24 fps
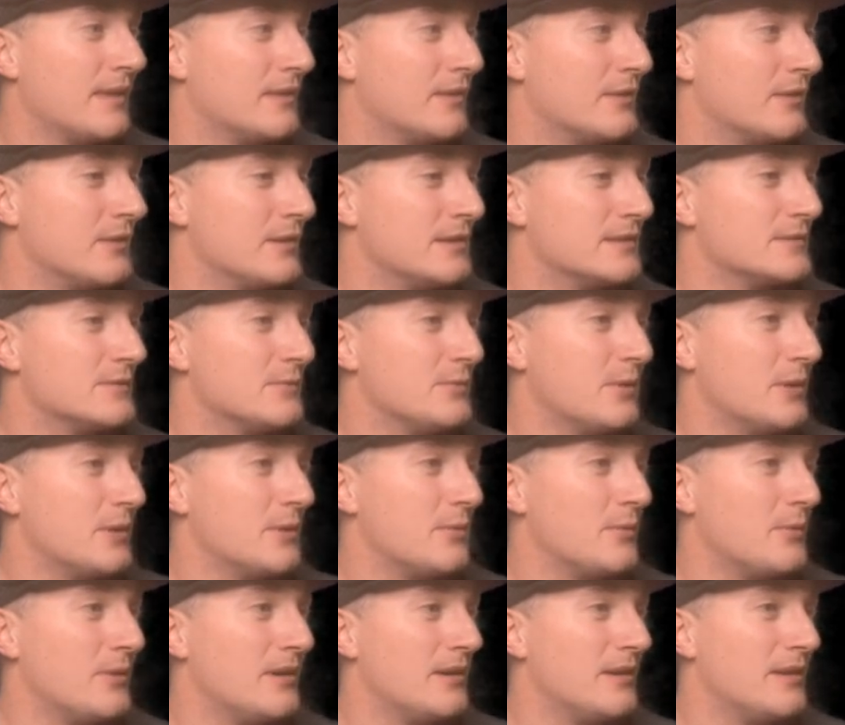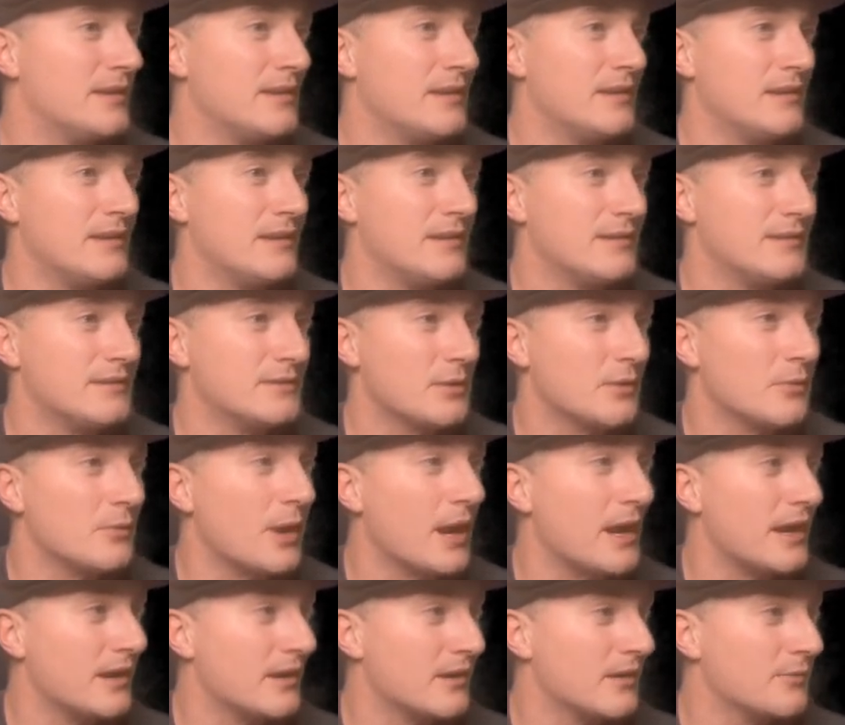There is a one of one. So
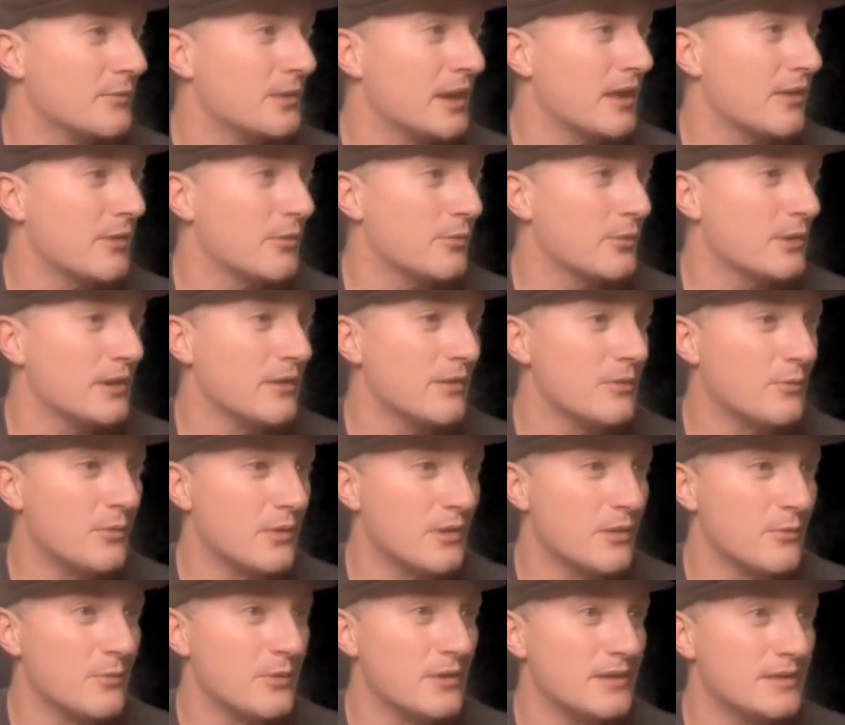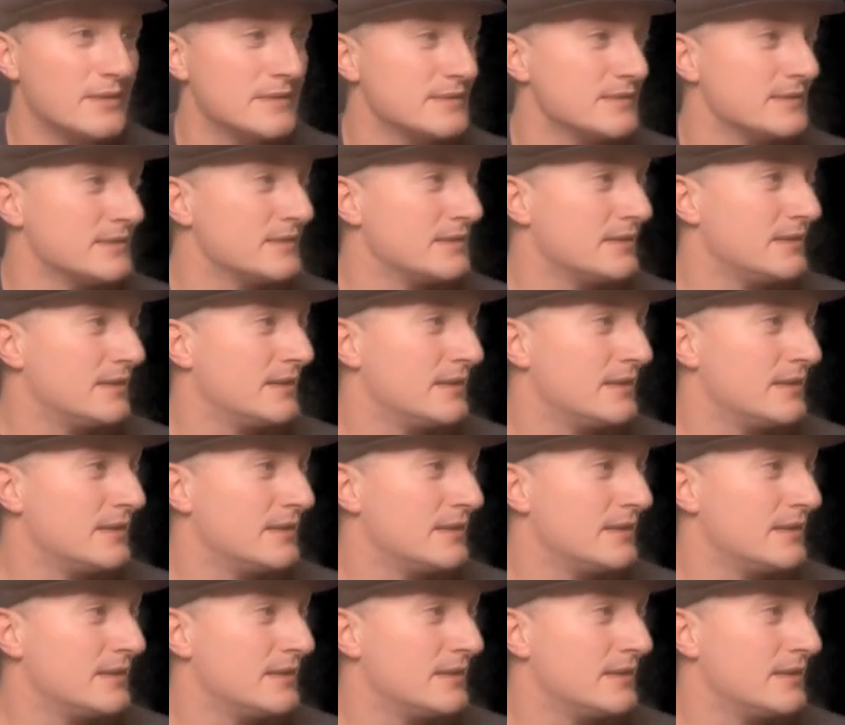right here, we got three other one of ones.